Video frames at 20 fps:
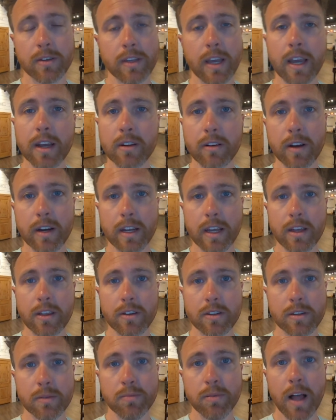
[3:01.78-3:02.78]
Tech or any
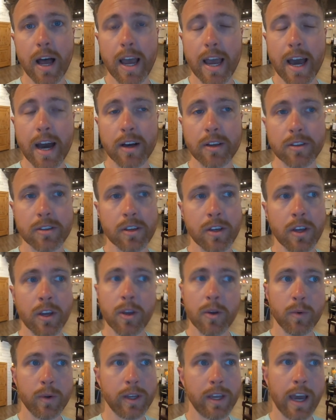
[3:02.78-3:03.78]
other supply house,
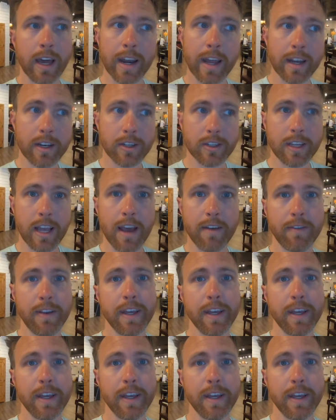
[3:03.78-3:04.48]
we kind of just have